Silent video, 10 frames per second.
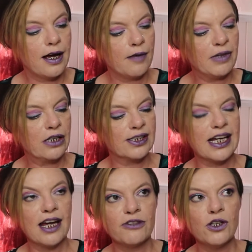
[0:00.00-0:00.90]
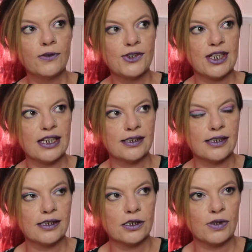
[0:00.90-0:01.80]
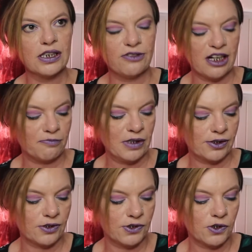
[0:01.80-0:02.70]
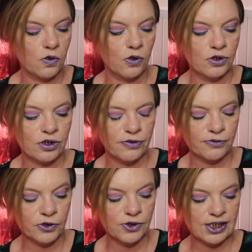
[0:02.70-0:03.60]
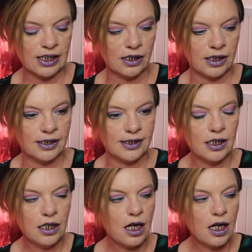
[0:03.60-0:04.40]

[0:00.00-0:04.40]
I mean, because I've used this is 25ml, so it's a quarter of the full size.